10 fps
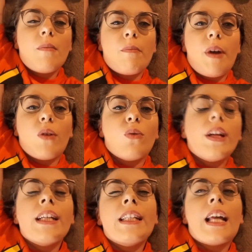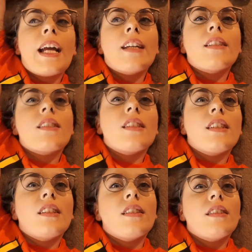my ring light
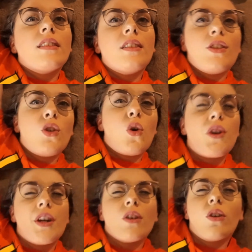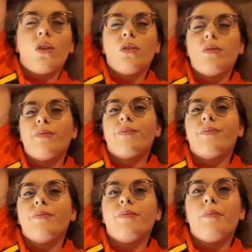tutorial
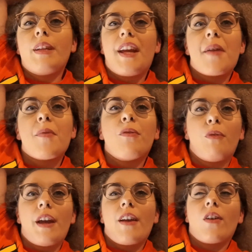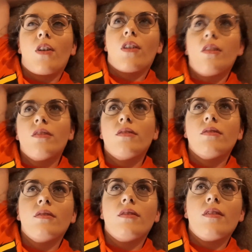became a fail
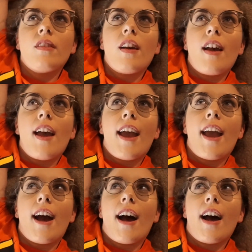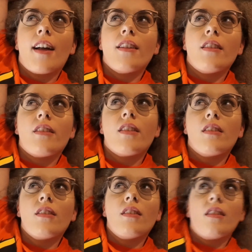and
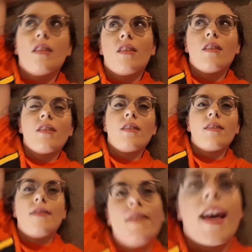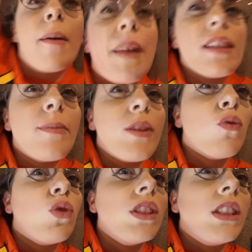that makes me
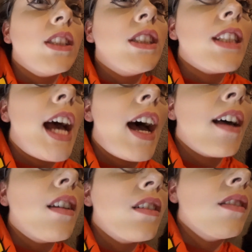really sad.